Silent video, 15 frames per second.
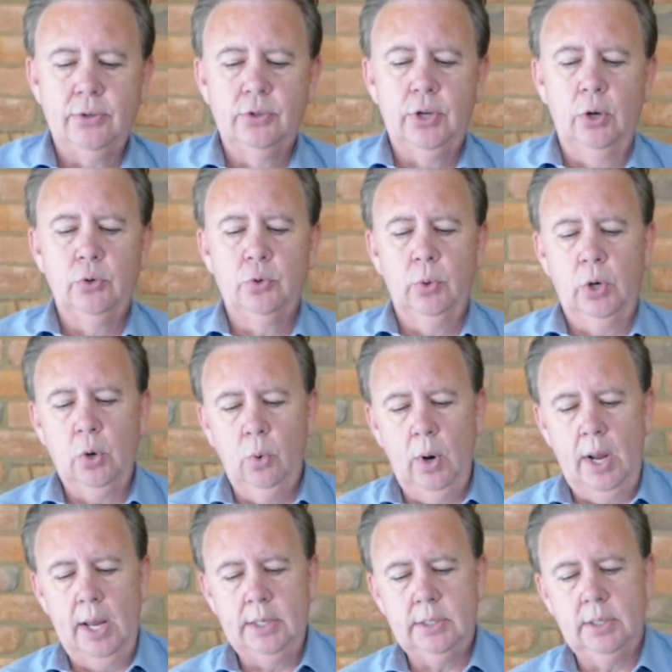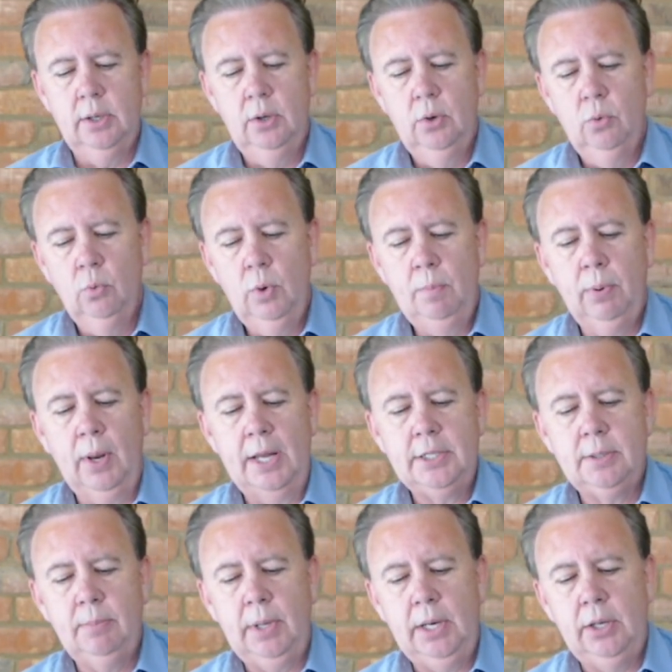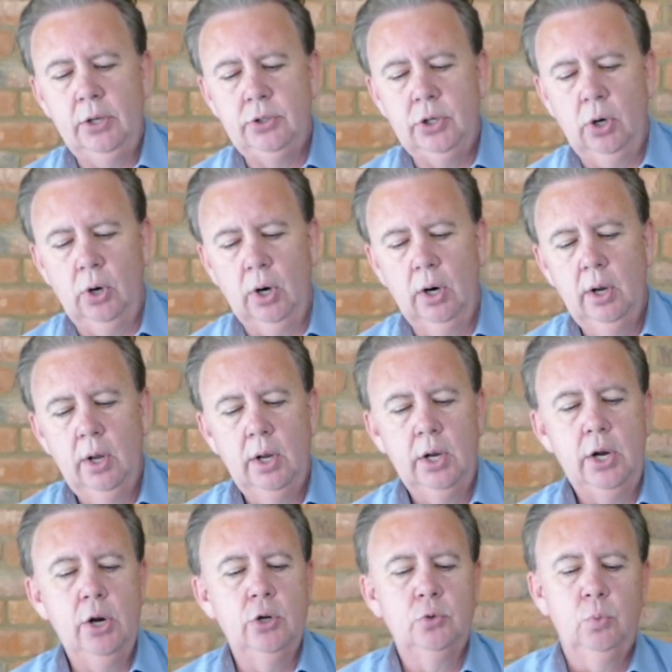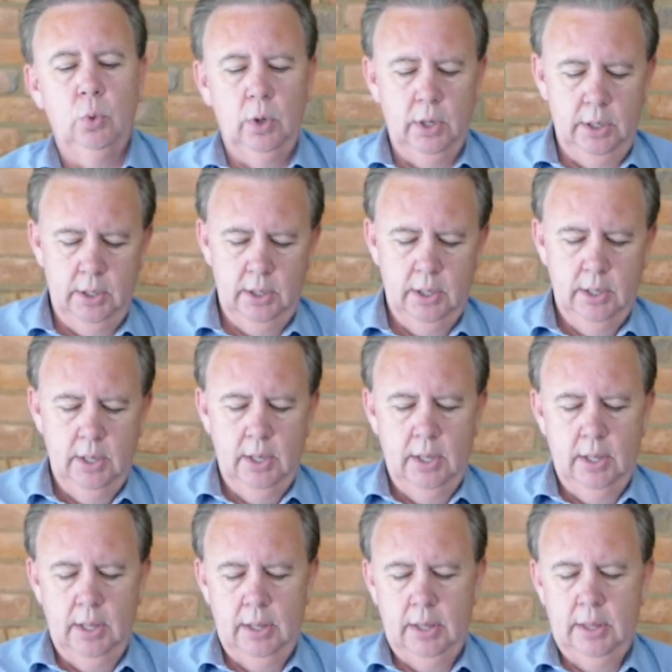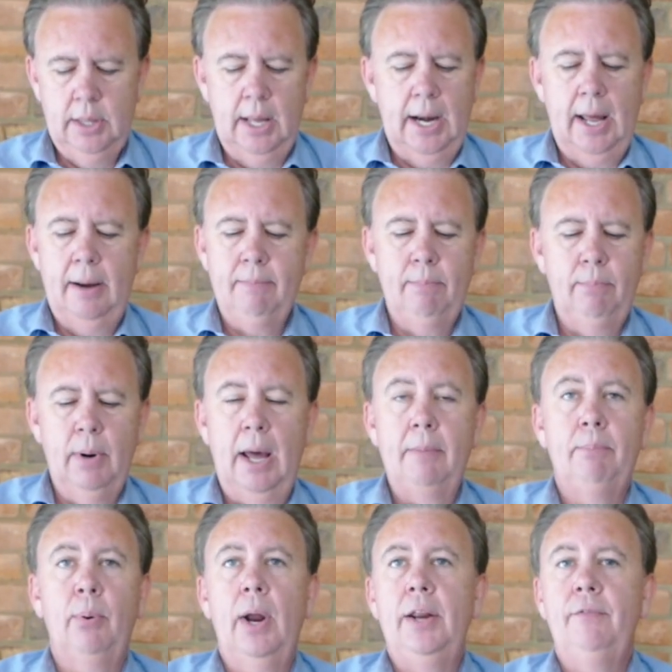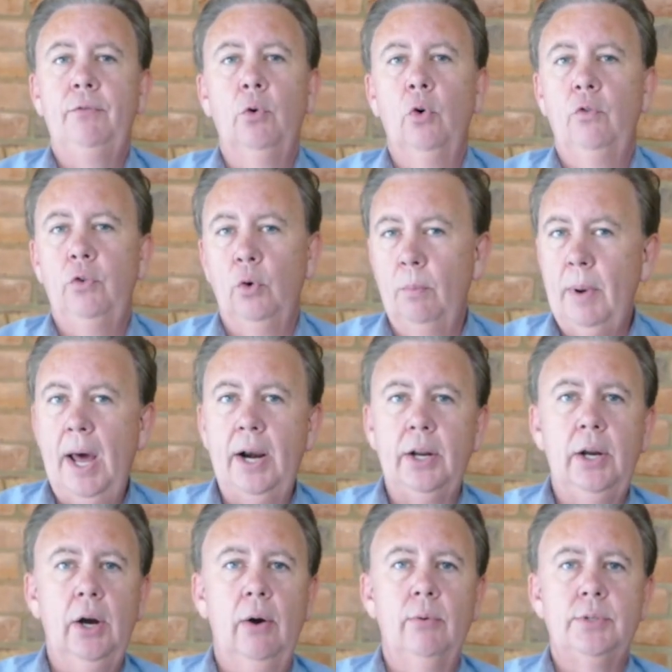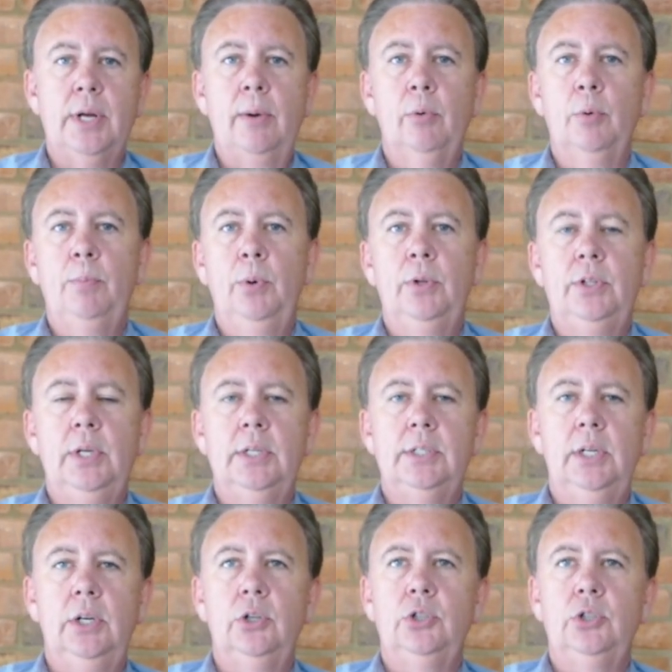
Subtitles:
those requests, we place them in the jar. Here's one that I'd prayed for about a year. I was able to put this in the